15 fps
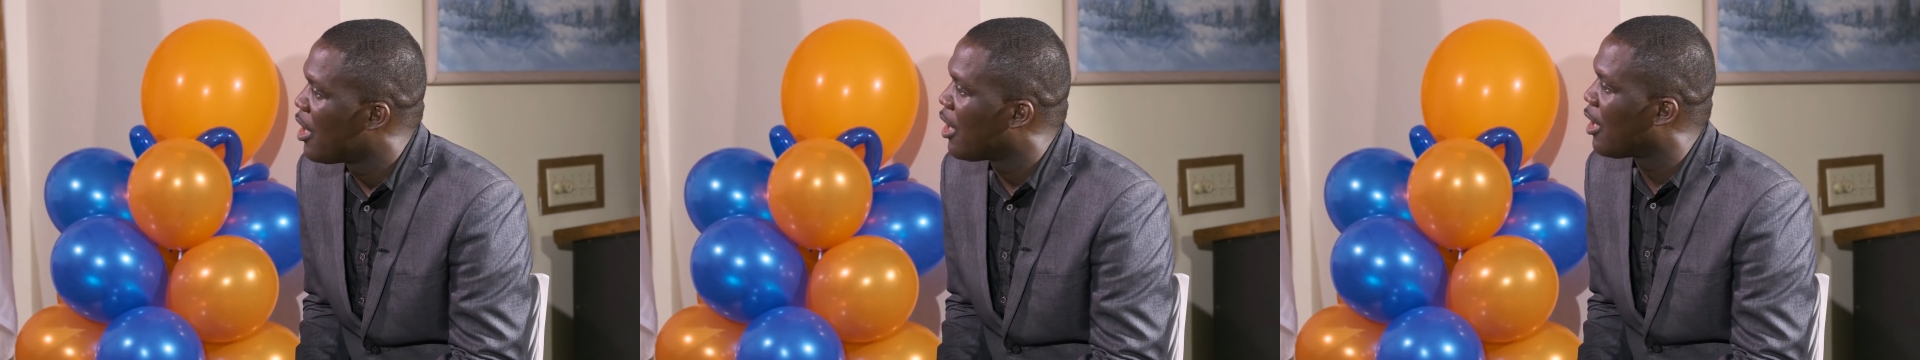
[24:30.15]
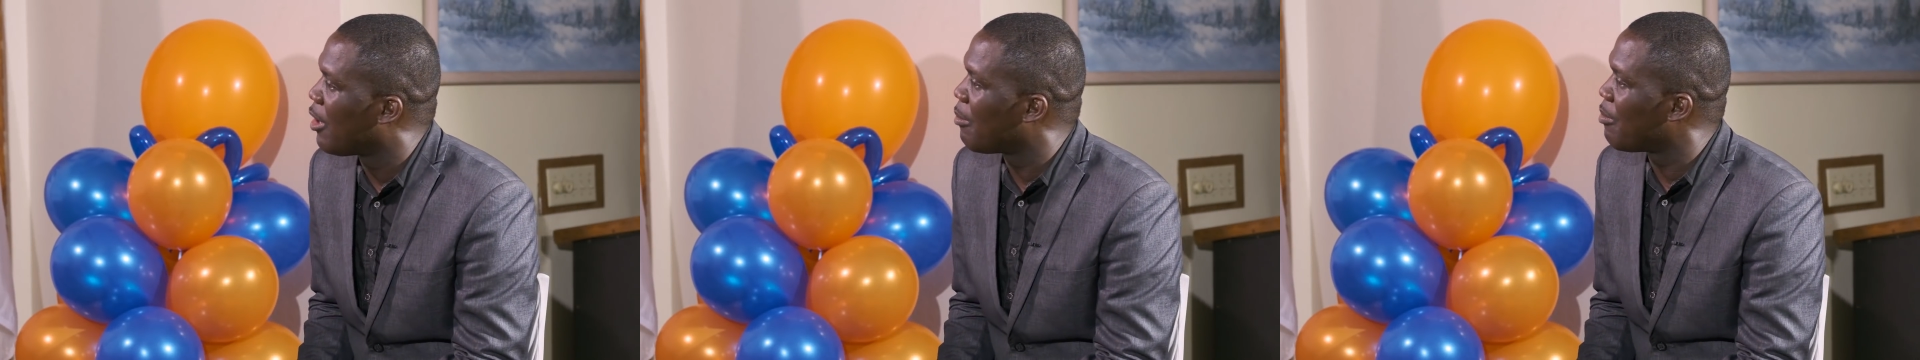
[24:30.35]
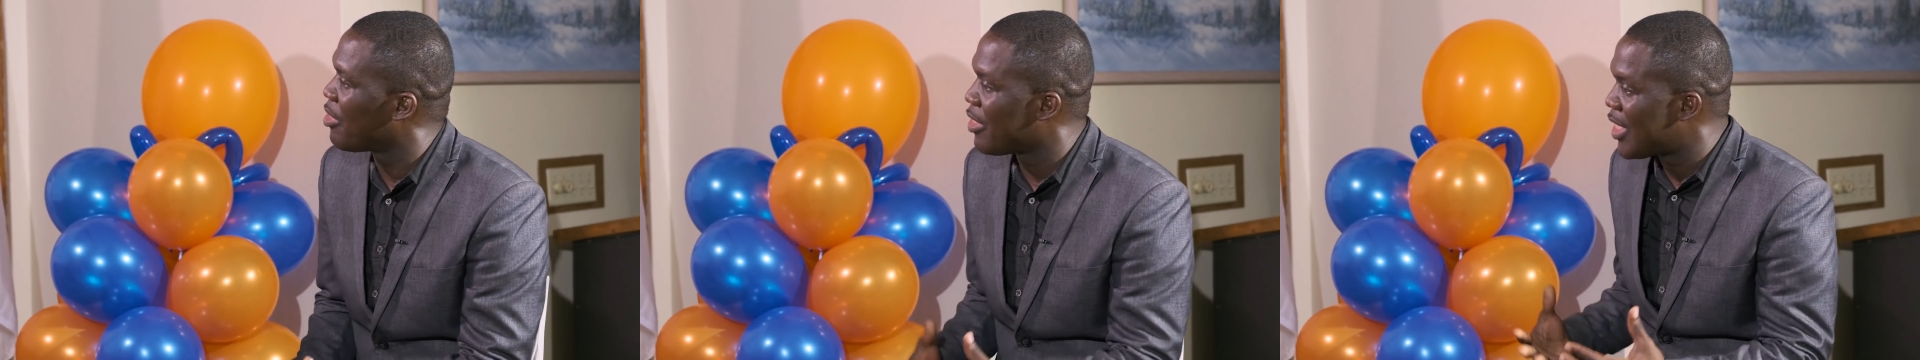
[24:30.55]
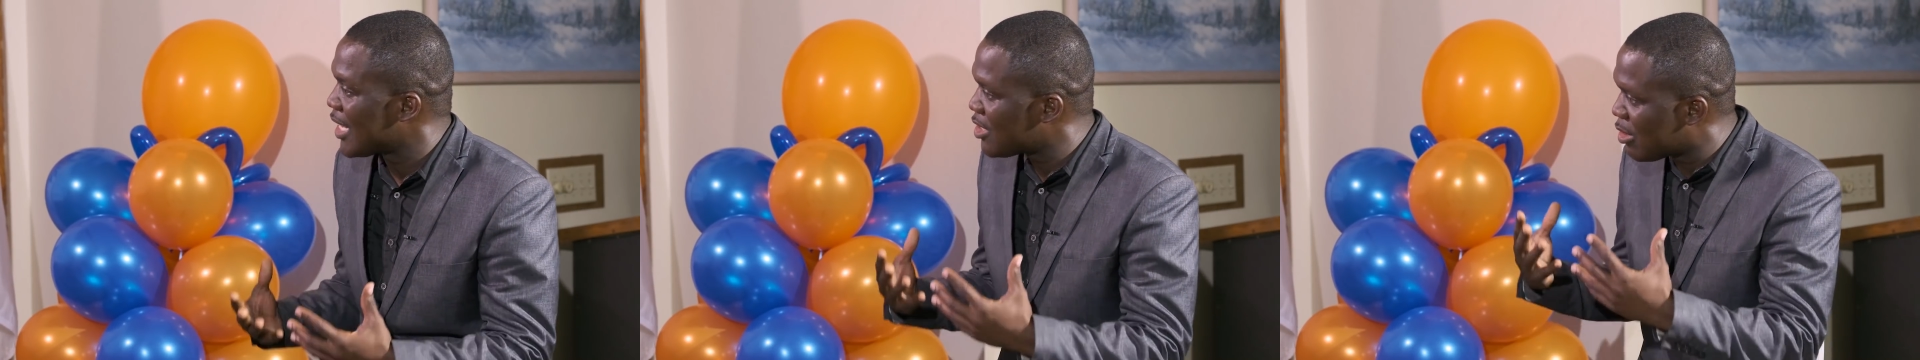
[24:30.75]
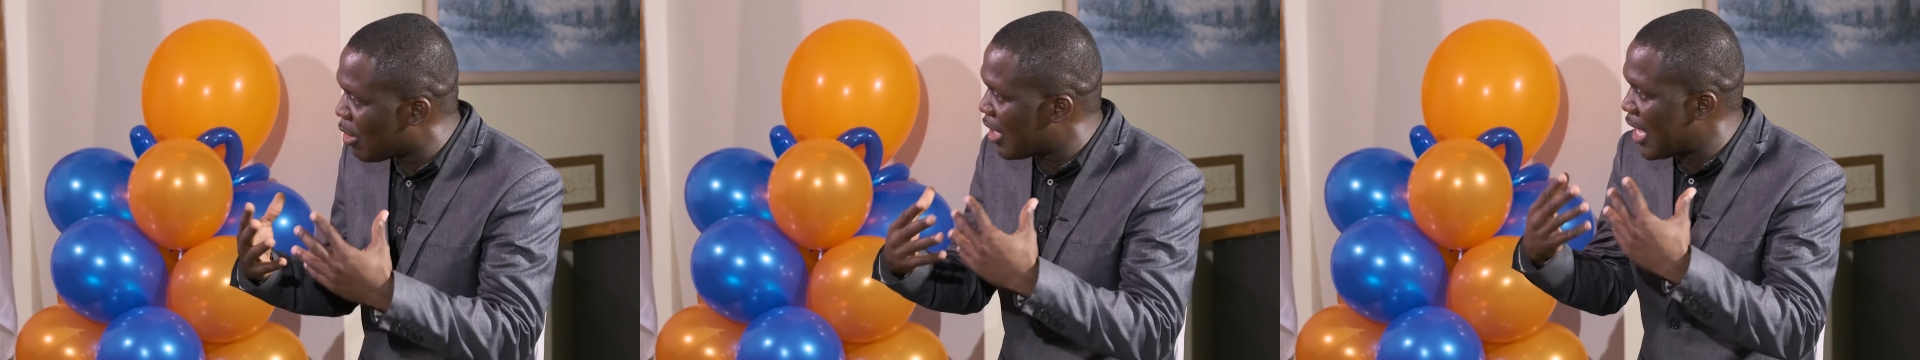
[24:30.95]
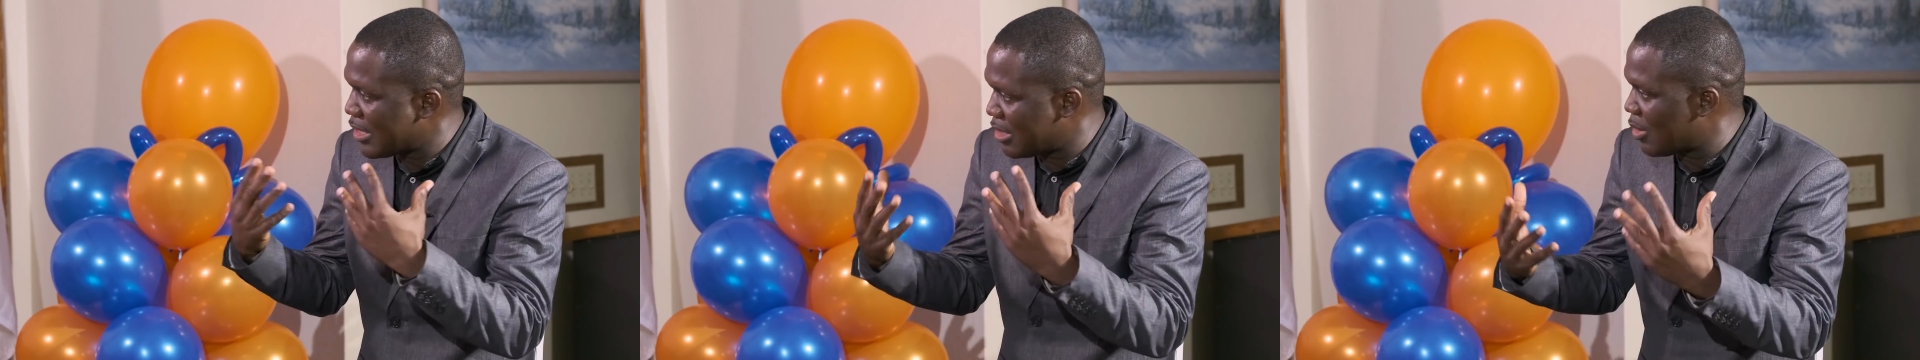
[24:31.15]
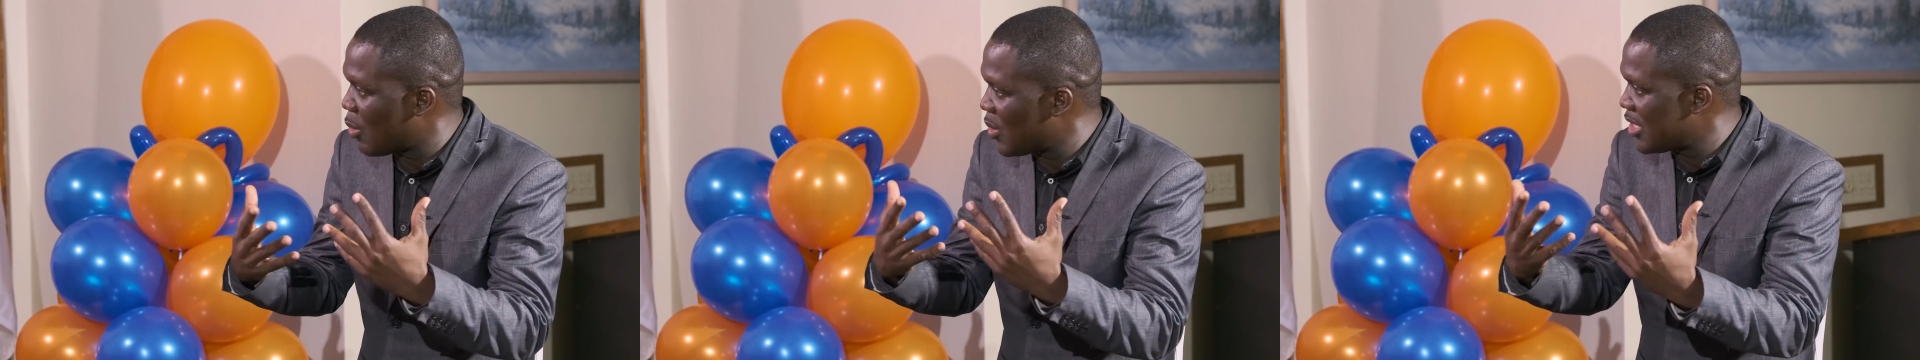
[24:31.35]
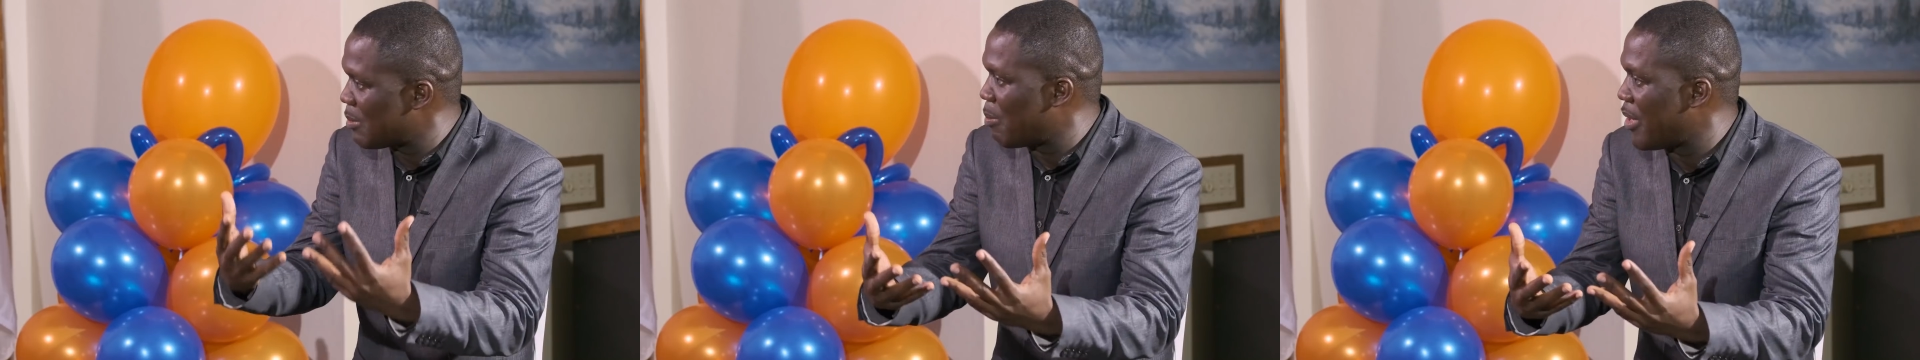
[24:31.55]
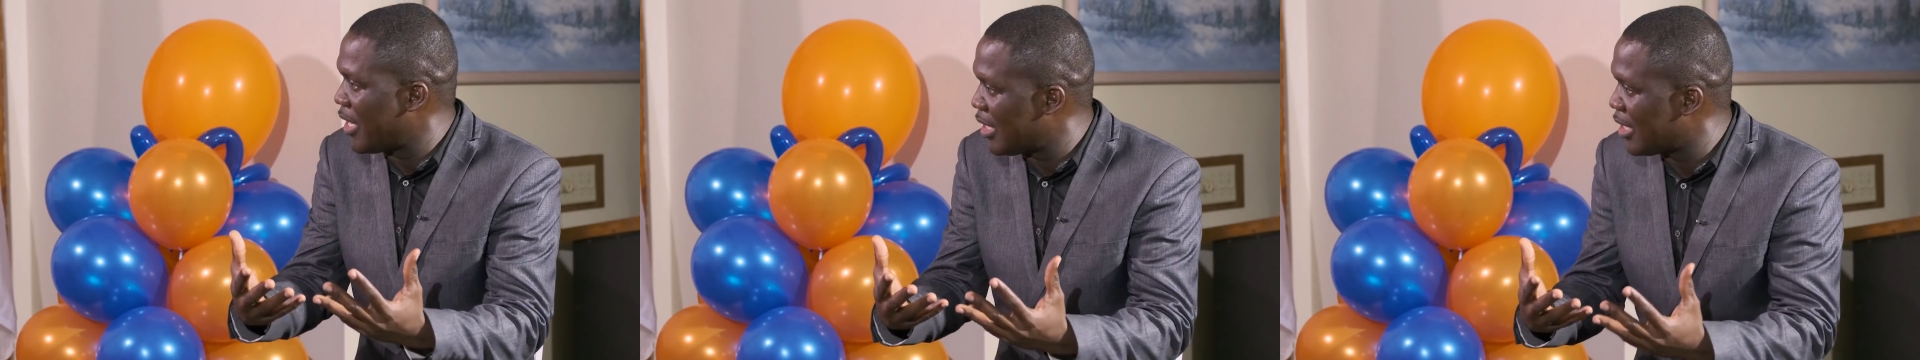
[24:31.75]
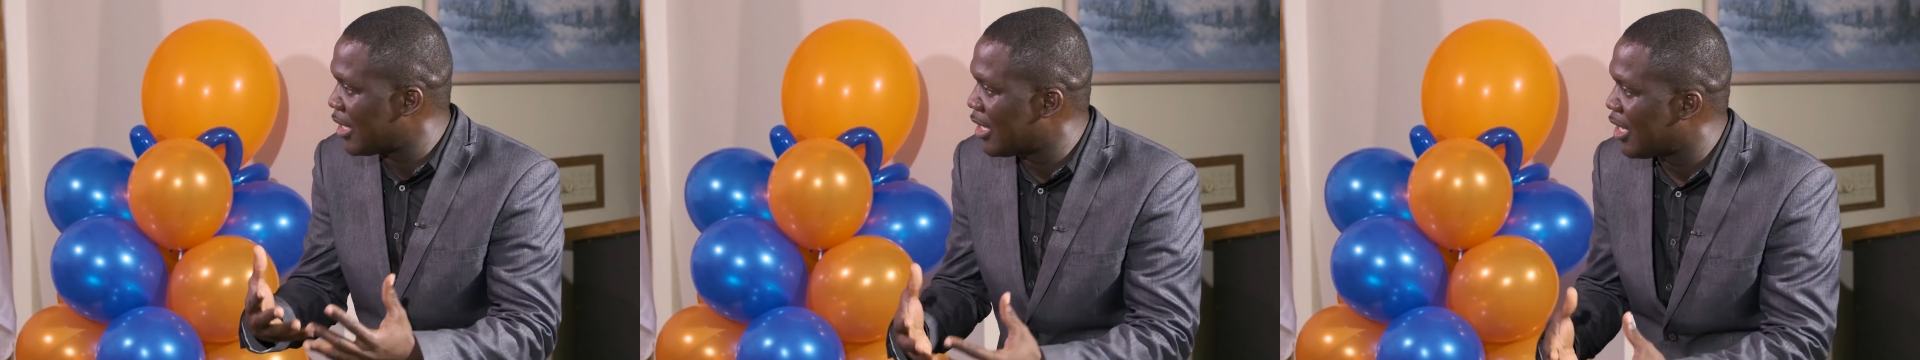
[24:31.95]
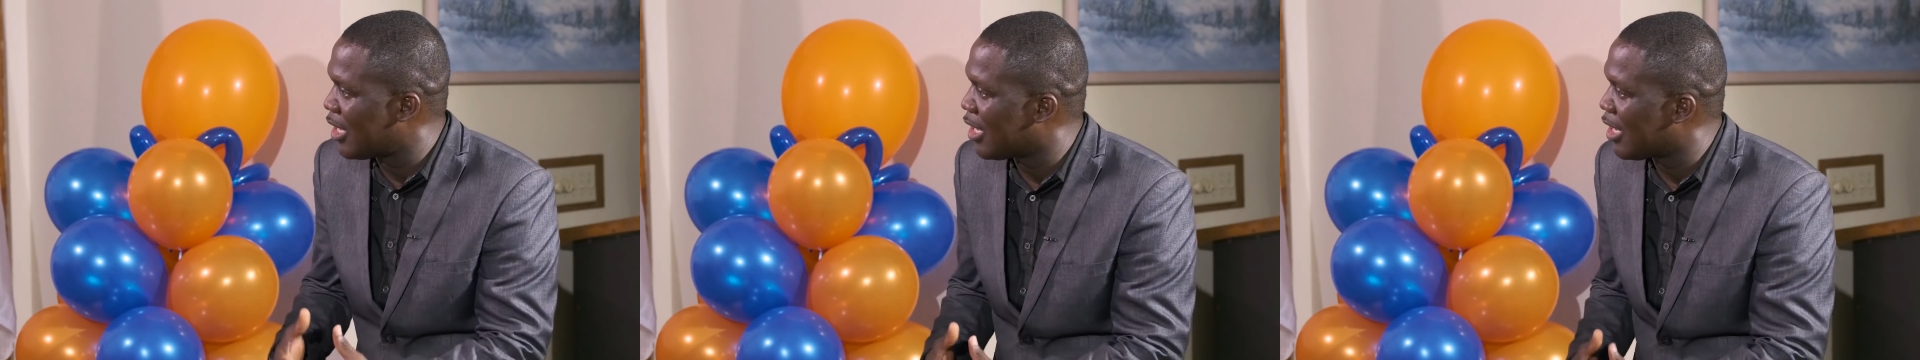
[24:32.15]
That has always been